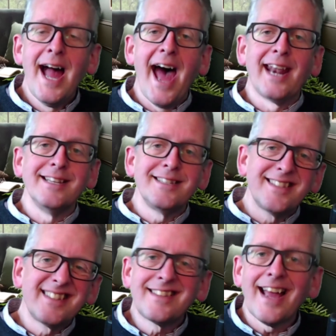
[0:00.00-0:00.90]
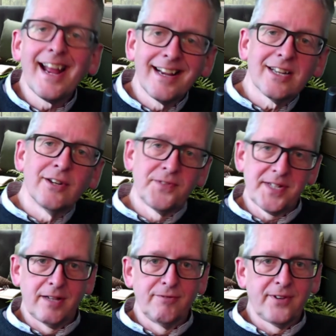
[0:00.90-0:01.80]
and it stank of
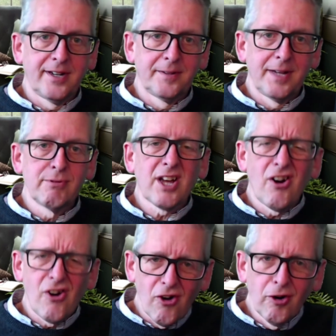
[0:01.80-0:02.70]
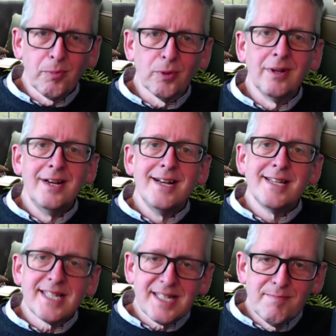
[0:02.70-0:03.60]
sulphur. It was a horrible,
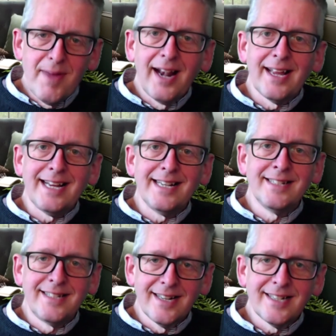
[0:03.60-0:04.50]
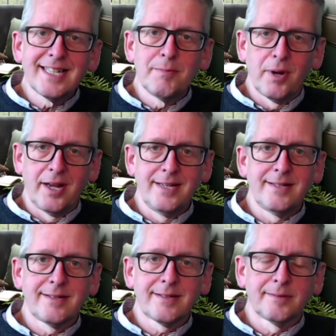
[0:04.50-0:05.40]
smelly, dirty
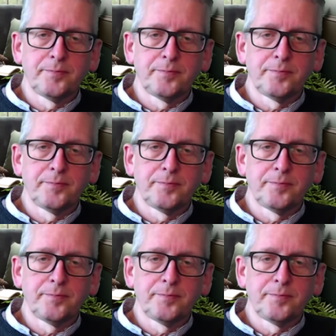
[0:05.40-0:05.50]
place.